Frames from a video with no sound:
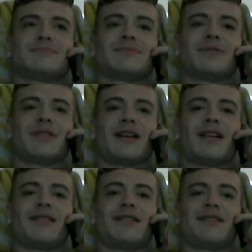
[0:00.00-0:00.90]

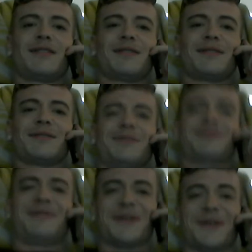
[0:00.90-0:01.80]
yeah.
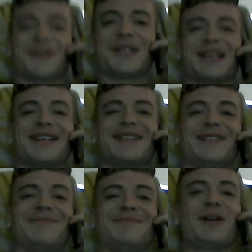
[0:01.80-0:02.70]
Okay,
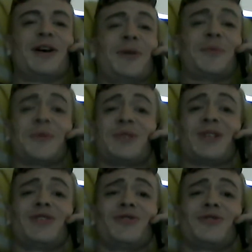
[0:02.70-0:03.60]
well,
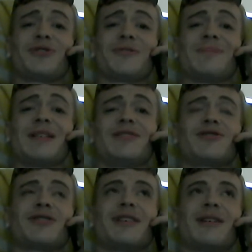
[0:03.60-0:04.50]
thank you so
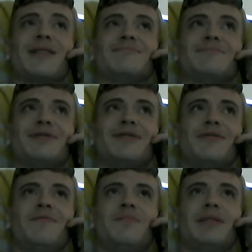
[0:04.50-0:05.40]
much.
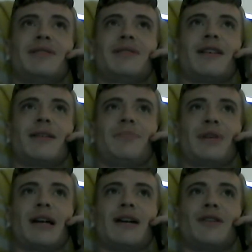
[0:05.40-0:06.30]
You've been a
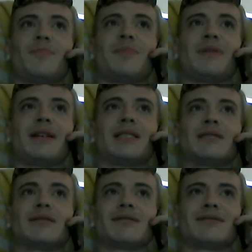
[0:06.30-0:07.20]
big help,
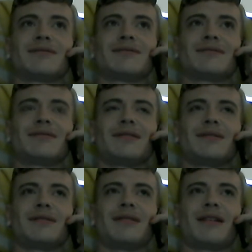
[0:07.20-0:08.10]
and
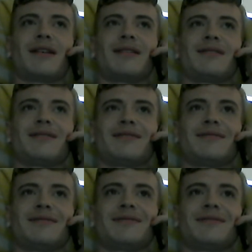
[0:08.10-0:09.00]
yeah.
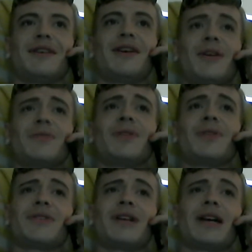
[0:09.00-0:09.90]

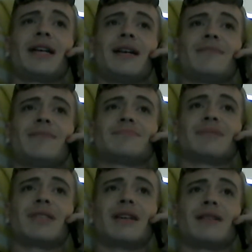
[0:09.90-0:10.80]
Okay,
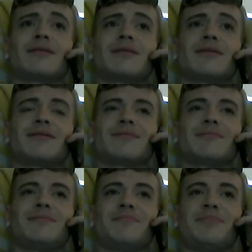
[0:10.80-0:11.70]
thanks.
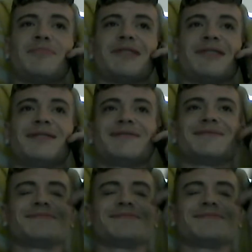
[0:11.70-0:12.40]
Bye-bye.